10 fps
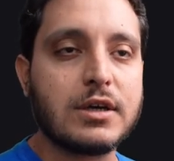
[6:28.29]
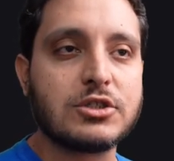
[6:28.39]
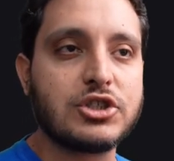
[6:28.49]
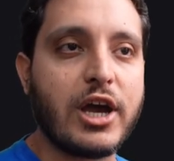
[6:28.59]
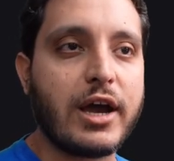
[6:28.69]

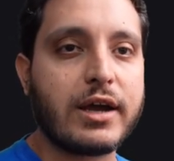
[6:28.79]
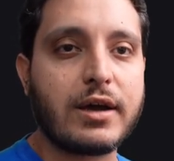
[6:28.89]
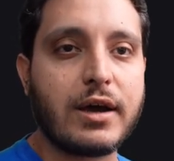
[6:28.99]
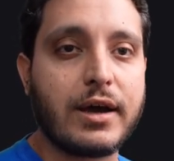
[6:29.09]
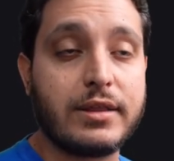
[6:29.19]

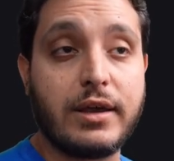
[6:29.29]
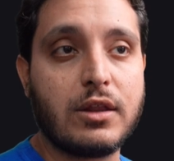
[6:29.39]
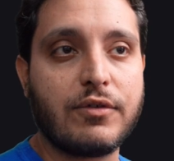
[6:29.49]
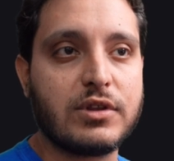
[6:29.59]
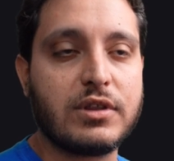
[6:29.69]
check at the
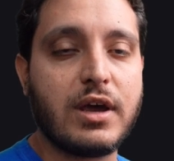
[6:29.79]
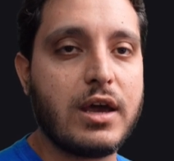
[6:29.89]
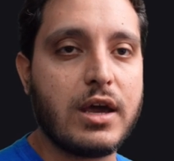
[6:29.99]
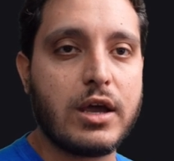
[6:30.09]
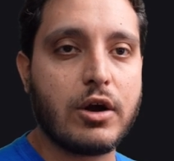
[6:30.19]
end of the
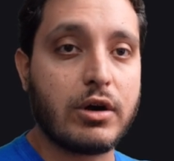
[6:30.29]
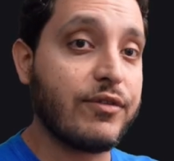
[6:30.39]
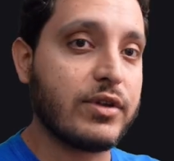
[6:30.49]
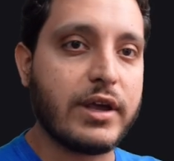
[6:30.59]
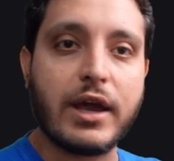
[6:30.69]
day or
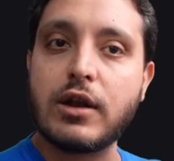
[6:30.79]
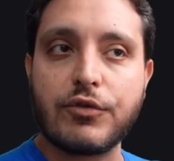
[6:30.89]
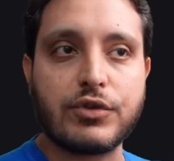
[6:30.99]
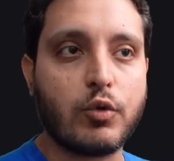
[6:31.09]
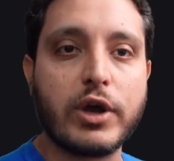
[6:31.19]
even the end
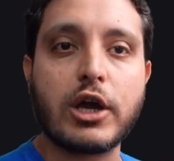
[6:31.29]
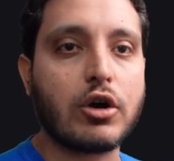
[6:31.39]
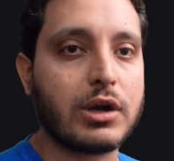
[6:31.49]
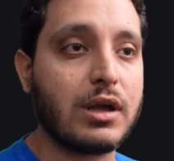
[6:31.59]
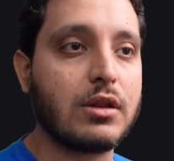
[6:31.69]
of the week
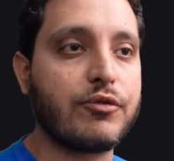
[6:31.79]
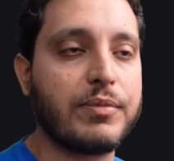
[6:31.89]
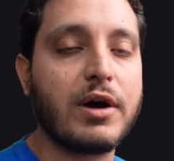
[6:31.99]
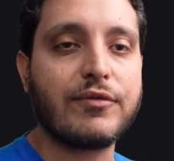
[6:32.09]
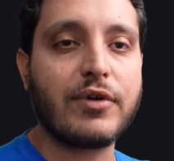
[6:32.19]
or the end of
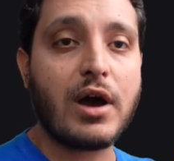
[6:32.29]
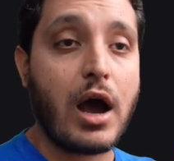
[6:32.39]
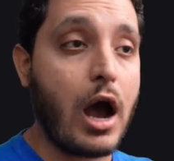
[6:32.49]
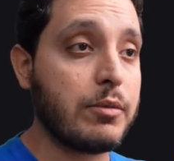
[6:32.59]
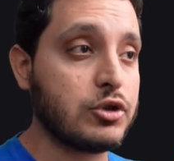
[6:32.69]
month
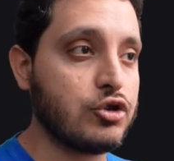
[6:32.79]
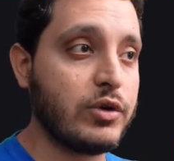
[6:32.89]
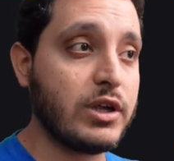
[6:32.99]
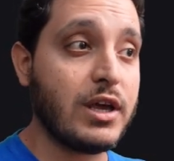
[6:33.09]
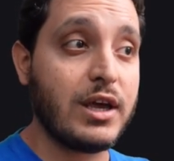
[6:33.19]
how I'm
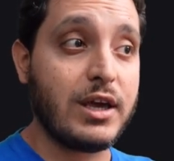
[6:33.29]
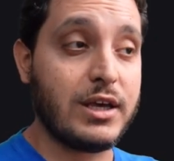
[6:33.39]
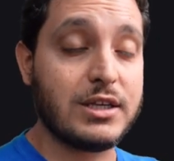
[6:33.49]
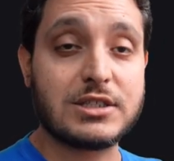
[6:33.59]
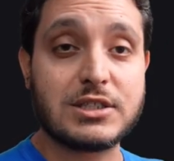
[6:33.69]
doing.
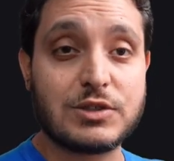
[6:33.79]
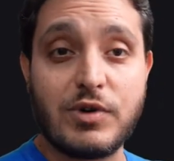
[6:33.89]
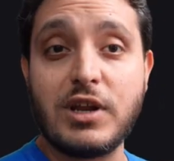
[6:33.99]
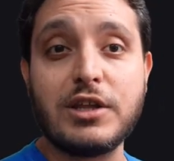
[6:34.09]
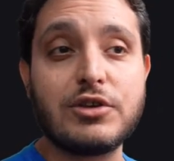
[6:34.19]
Is
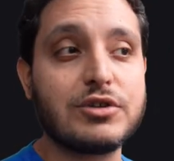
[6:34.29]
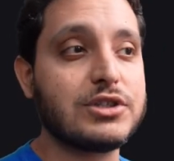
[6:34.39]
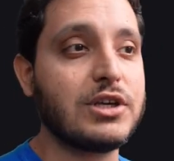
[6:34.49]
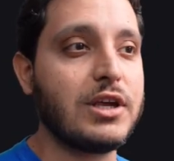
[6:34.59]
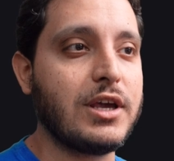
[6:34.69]
really
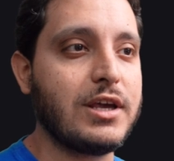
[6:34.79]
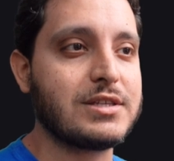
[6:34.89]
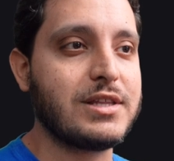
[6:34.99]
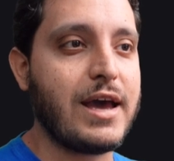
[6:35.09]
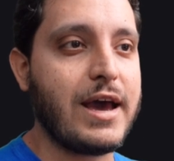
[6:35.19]
interesting
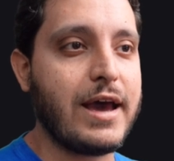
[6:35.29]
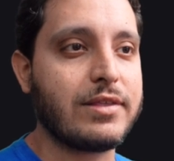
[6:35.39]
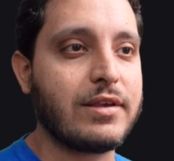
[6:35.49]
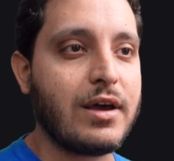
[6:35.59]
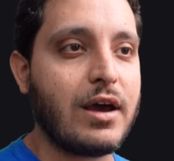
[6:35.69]
is
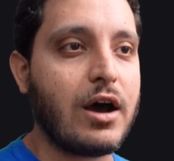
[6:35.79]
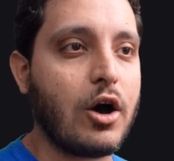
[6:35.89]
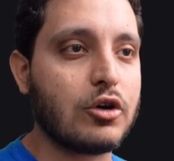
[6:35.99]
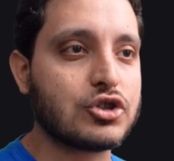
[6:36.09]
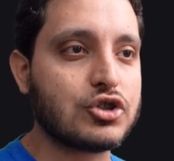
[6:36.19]
that
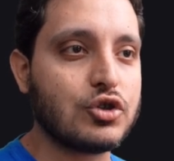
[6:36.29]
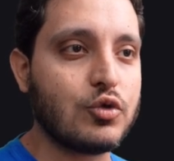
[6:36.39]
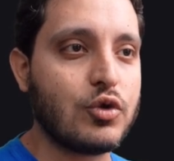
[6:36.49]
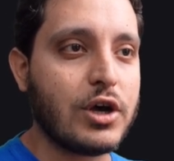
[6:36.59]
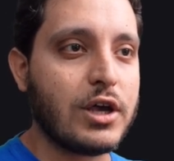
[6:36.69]

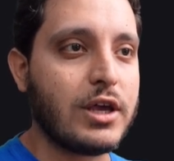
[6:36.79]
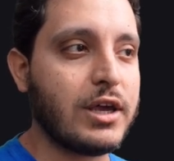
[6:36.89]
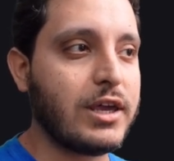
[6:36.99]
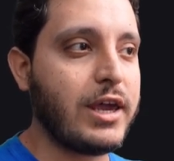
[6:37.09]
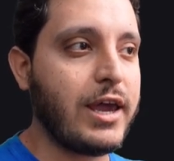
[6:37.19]
also he
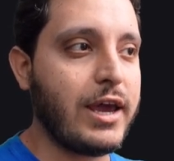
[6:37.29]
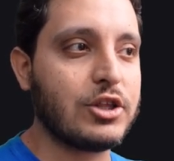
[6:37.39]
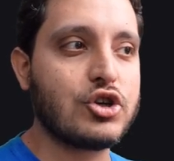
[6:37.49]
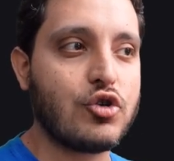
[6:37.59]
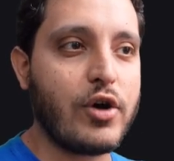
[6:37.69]

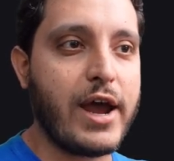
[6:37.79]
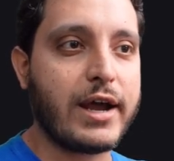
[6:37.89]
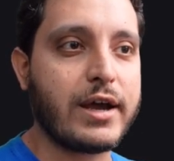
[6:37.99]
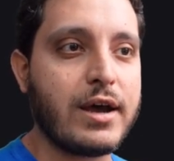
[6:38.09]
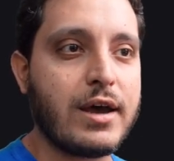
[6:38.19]
can
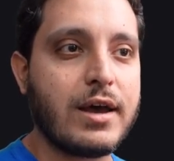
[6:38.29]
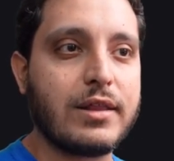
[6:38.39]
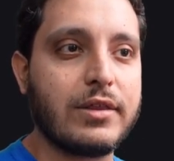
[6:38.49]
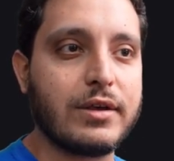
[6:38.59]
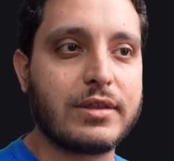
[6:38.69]
track
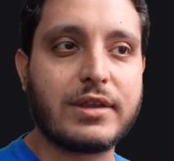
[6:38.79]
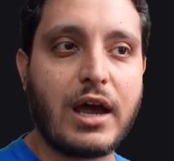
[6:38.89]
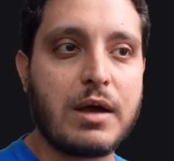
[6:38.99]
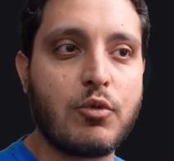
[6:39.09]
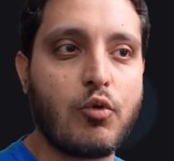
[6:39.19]
the
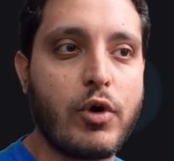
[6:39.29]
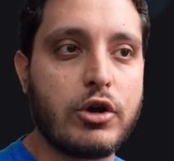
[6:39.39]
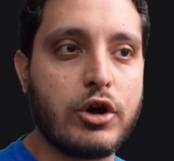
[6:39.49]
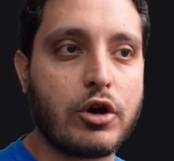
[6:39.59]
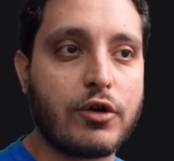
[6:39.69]
time where
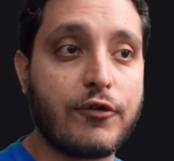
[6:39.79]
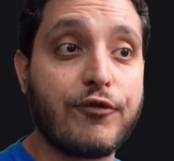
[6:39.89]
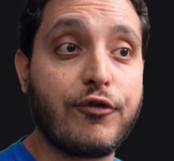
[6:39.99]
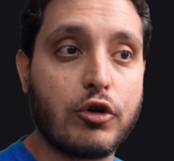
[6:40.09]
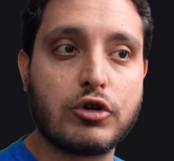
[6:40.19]
you're
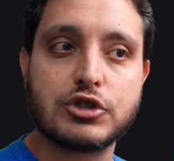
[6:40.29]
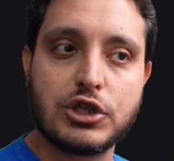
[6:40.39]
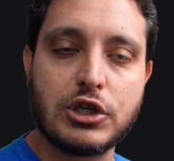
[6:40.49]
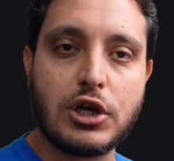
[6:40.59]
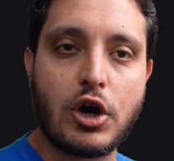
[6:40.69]

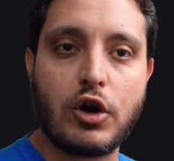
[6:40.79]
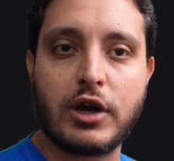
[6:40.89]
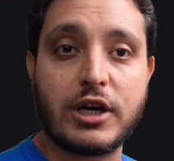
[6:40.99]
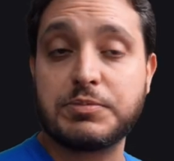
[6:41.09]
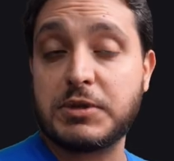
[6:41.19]
focusing on
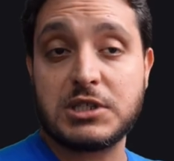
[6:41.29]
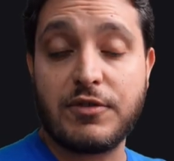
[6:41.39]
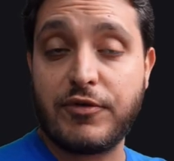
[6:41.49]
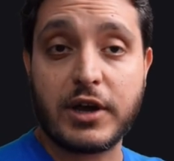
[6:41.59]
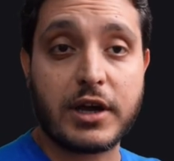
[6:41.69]
a
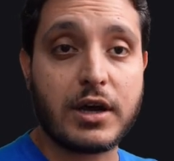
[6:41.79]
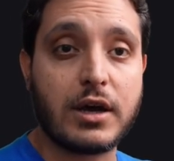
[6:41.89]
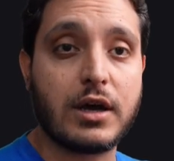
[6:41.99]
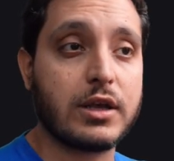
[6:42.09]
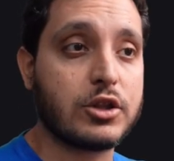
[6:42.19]
specific
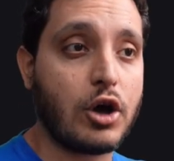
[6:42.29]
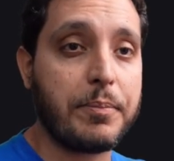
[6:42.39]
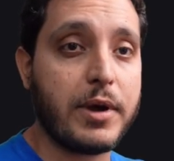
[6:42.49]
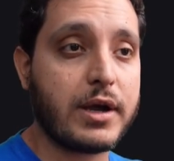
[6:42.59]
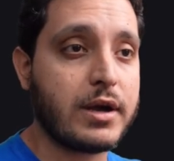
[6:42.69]

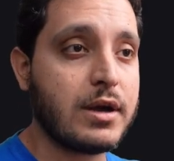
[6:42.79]
topic,